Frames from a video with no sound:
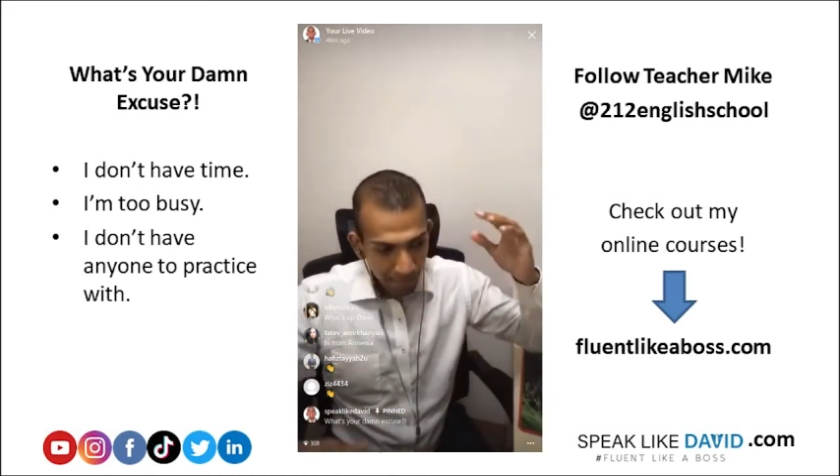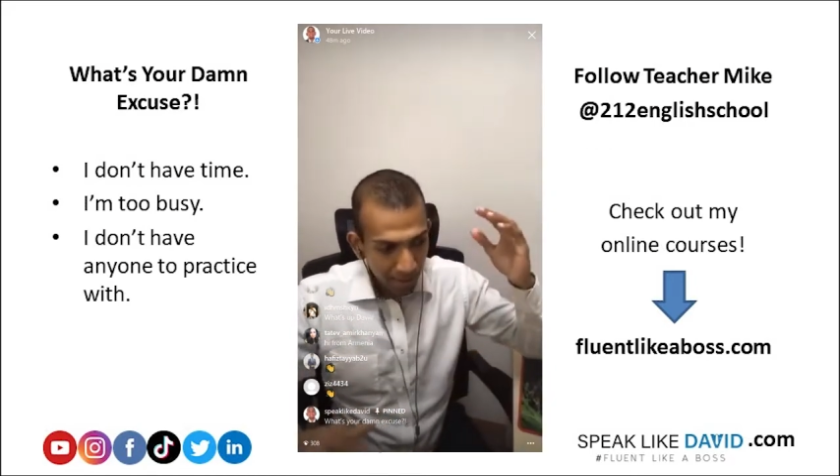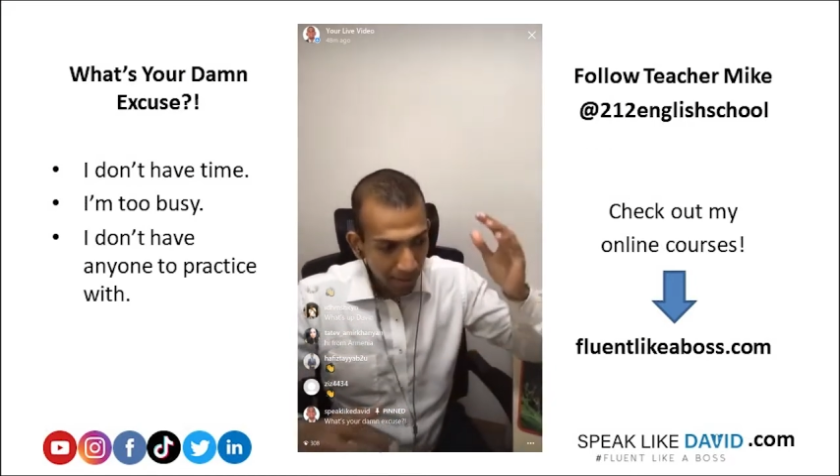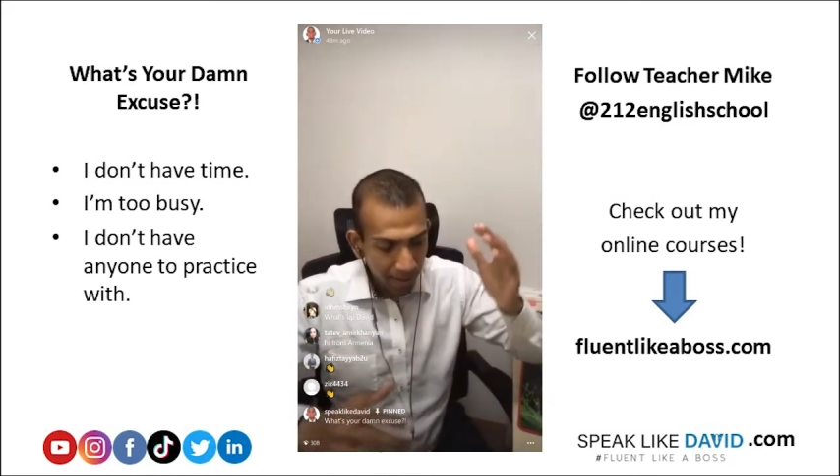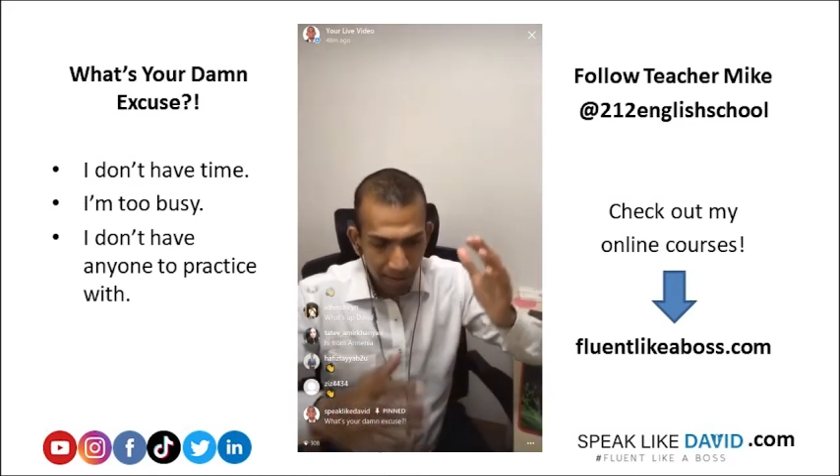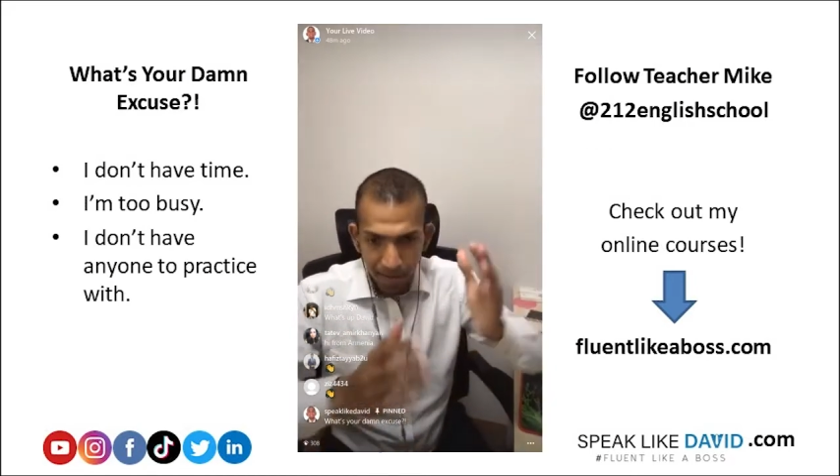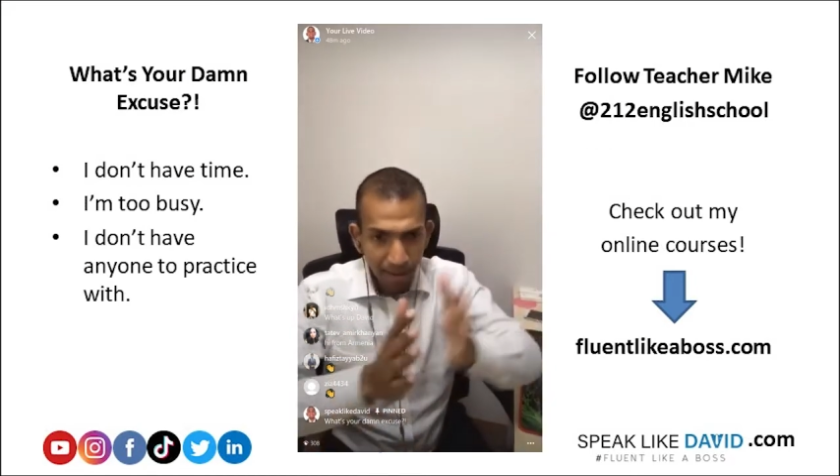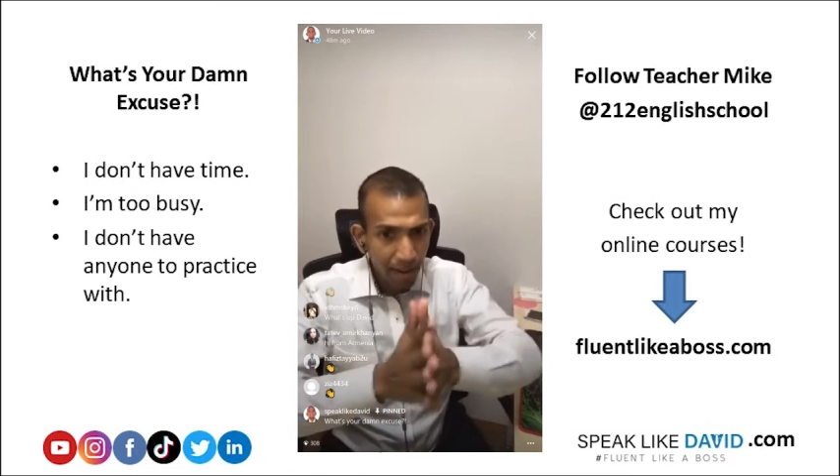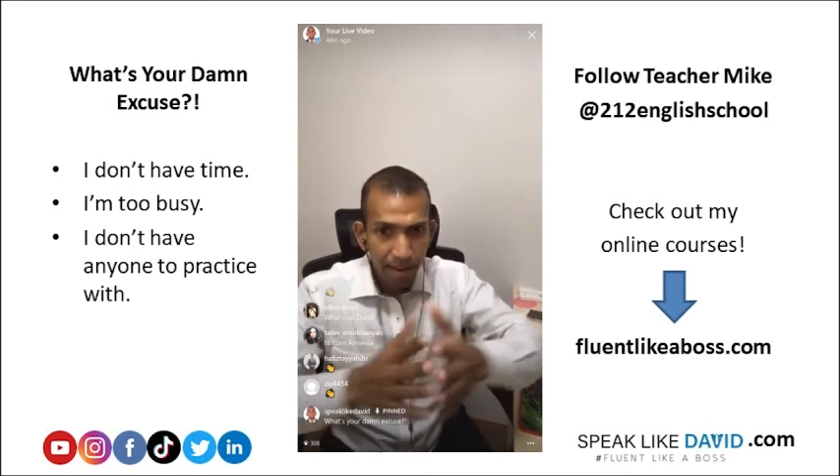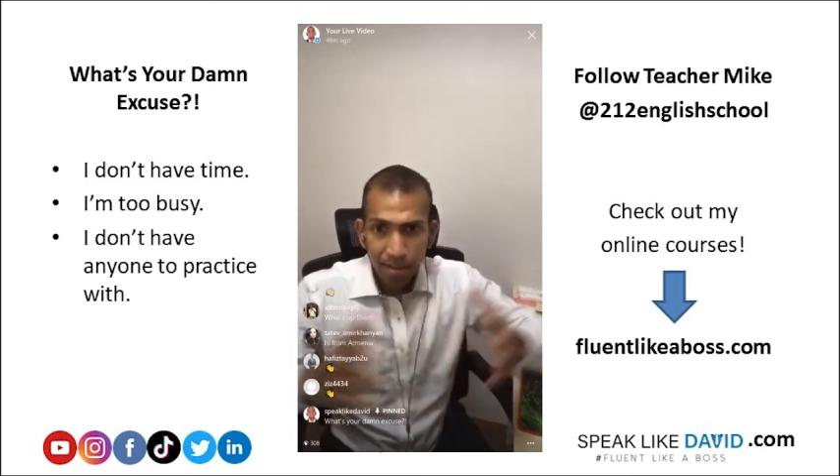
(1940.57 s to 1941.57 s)
And
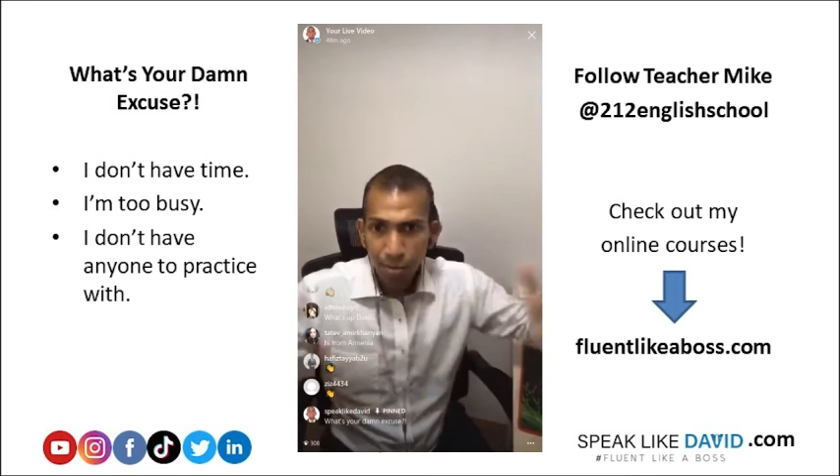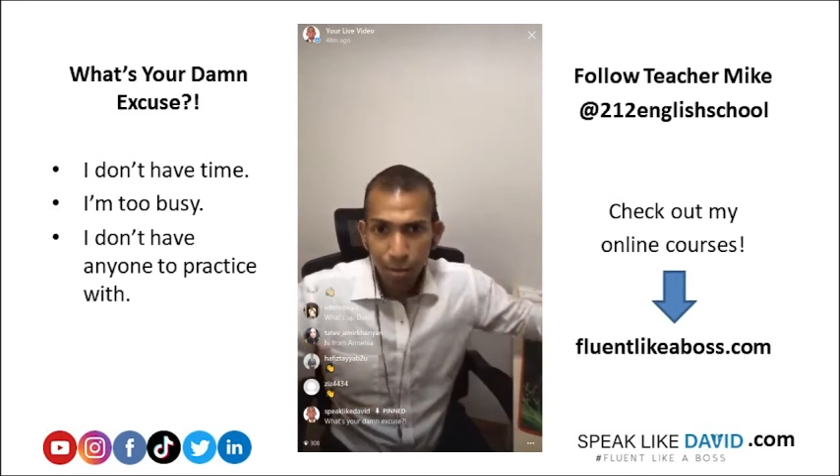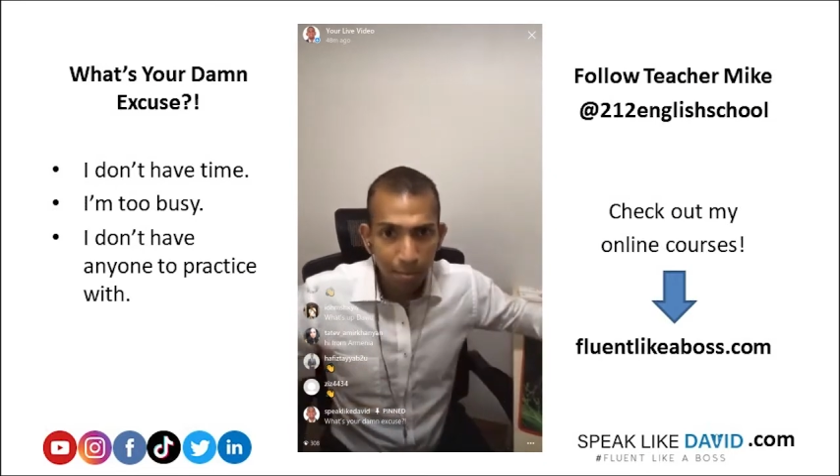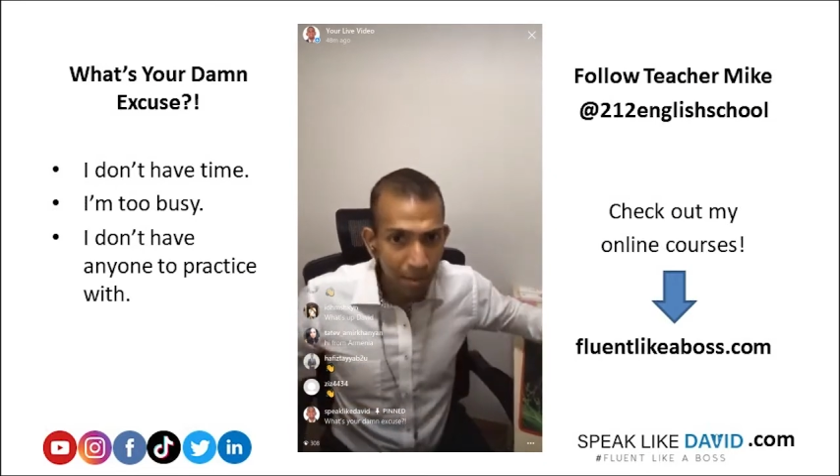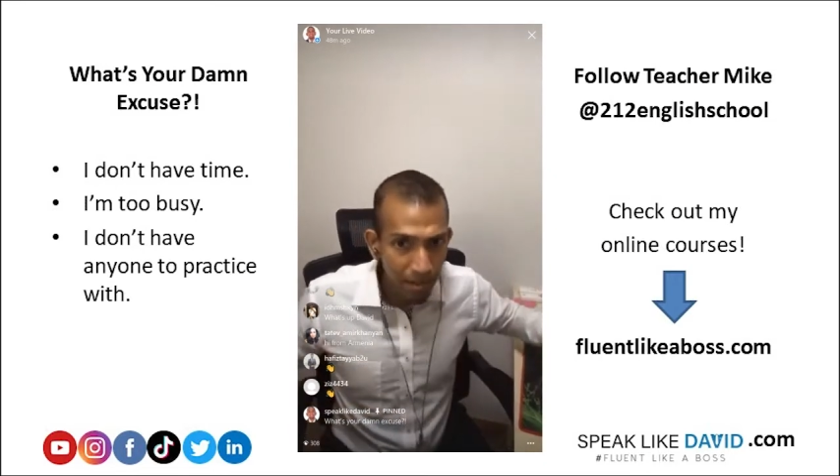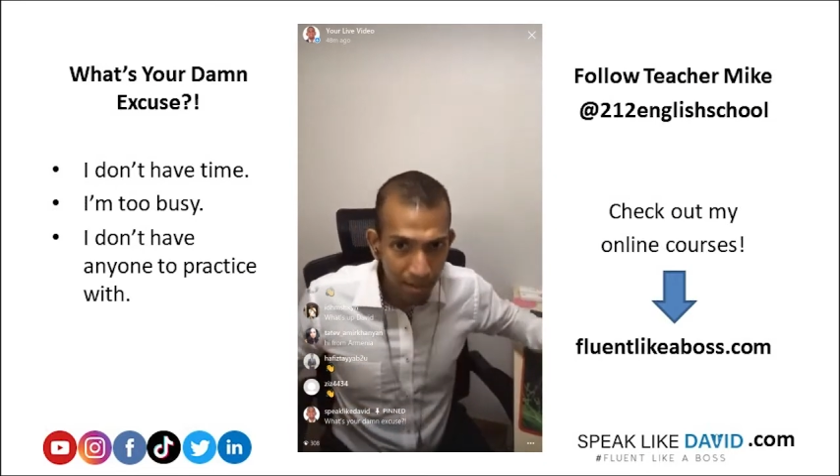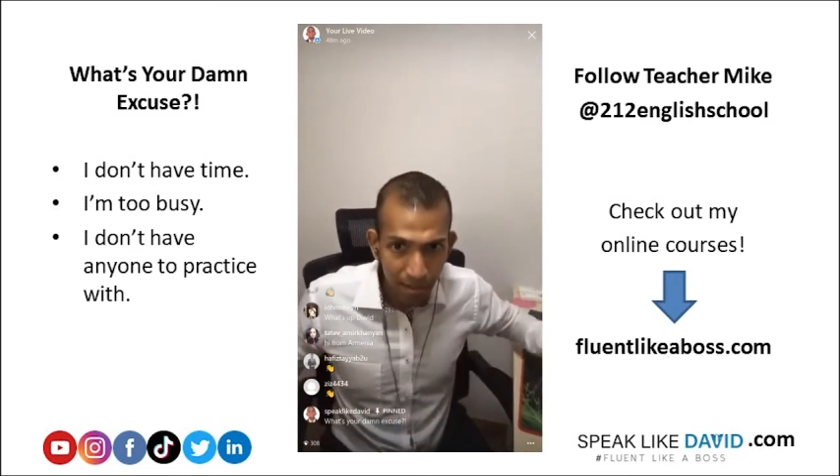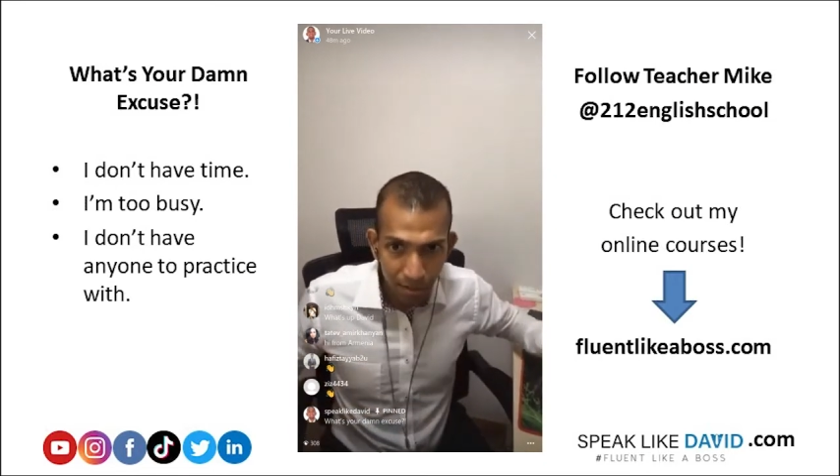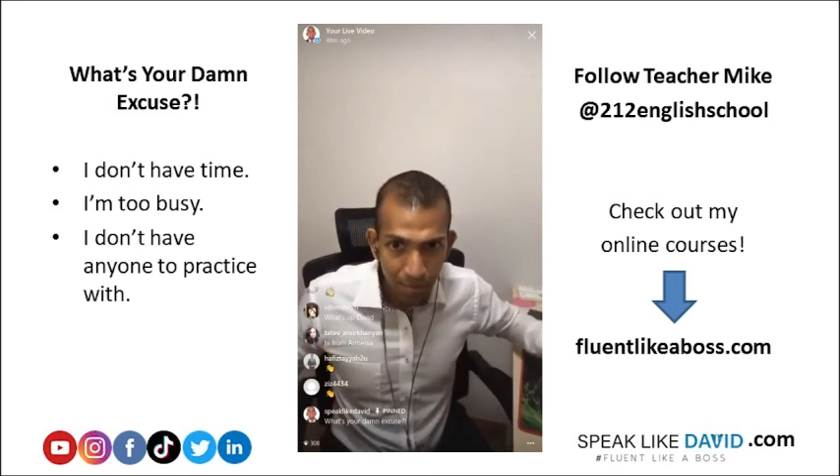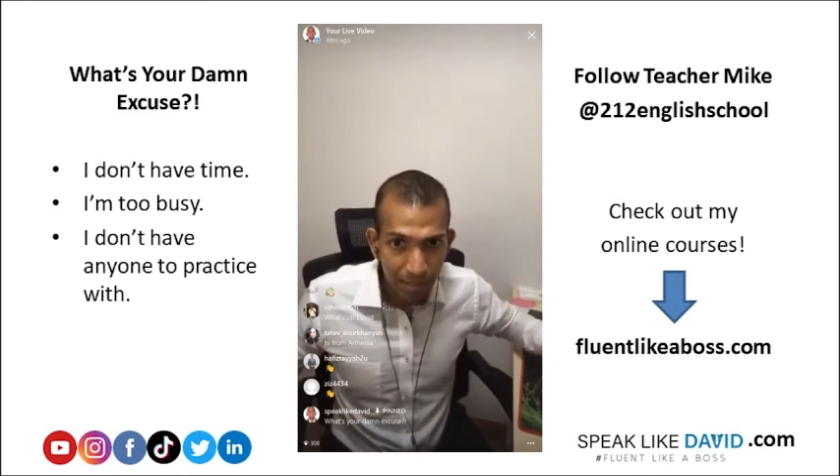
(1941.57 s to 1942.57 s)
I didn't grow up in an
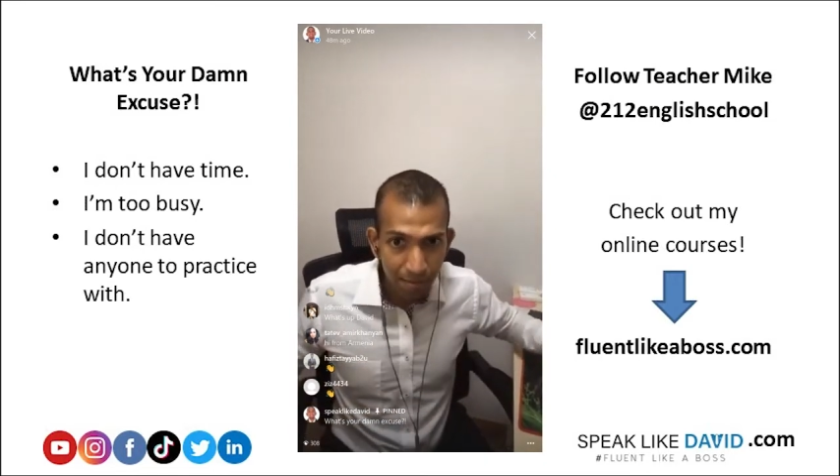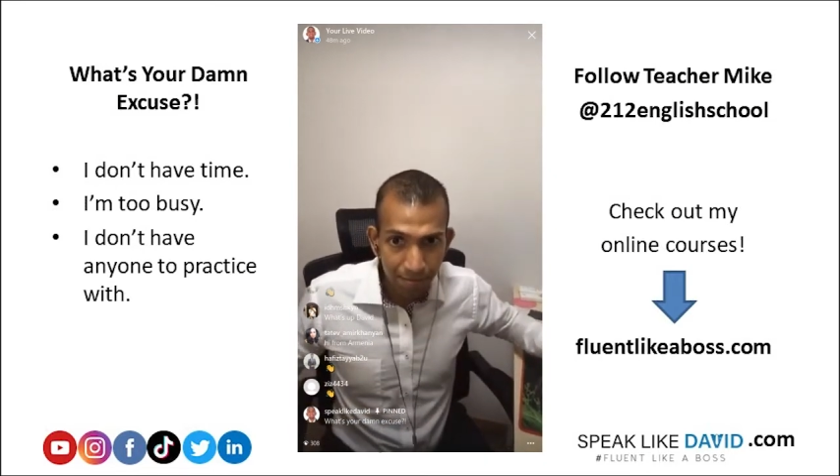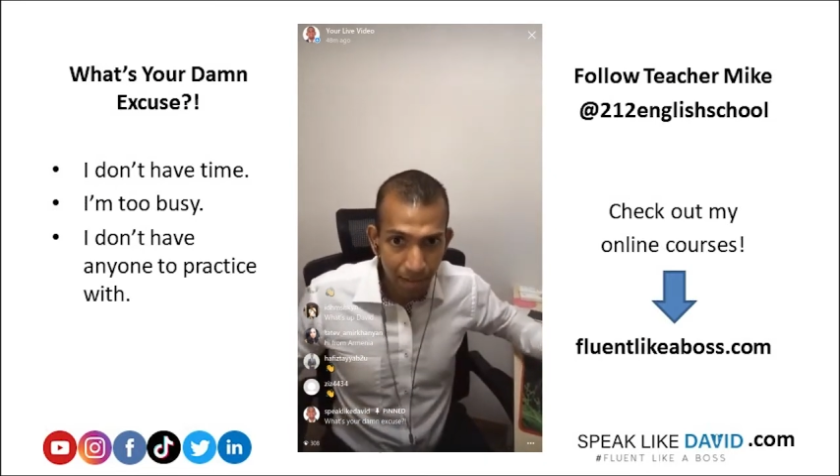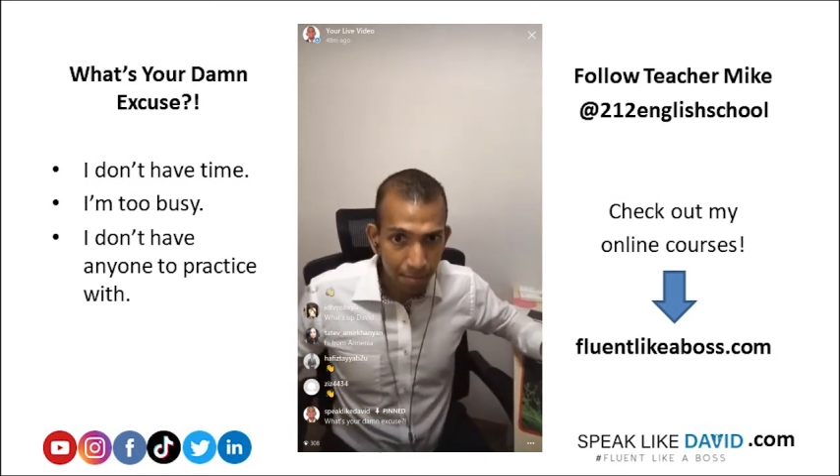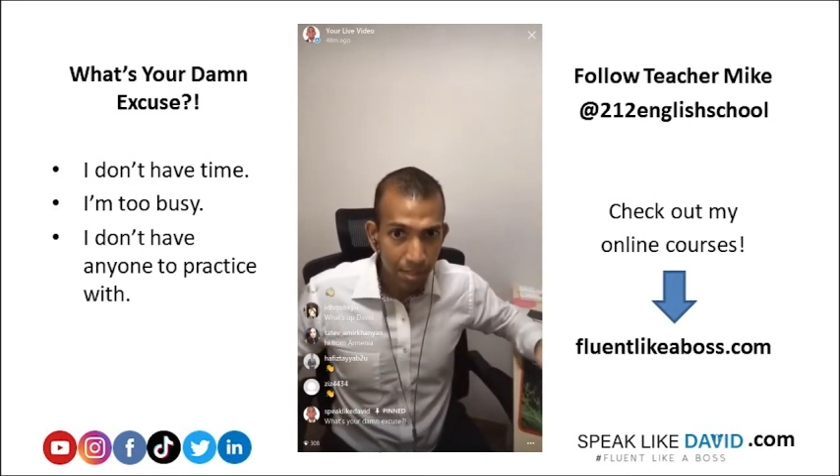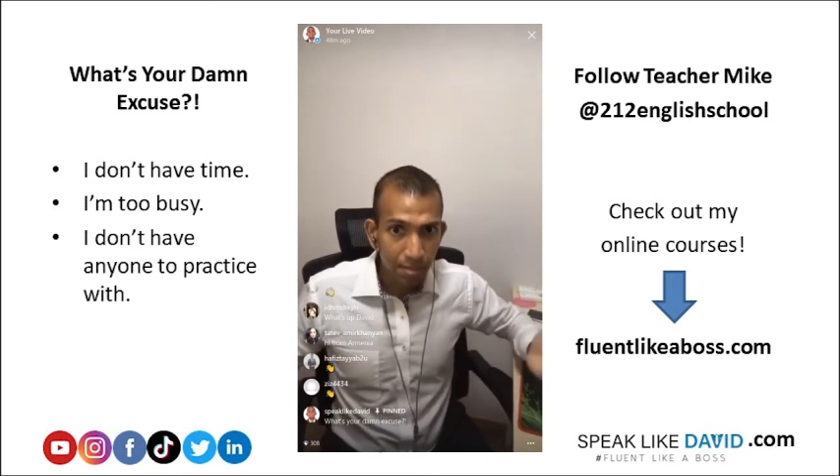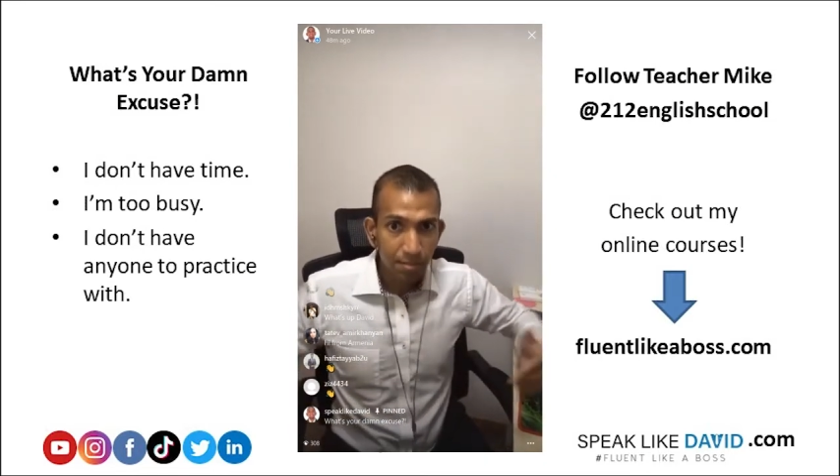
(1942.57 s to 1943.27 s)
English-speaking family.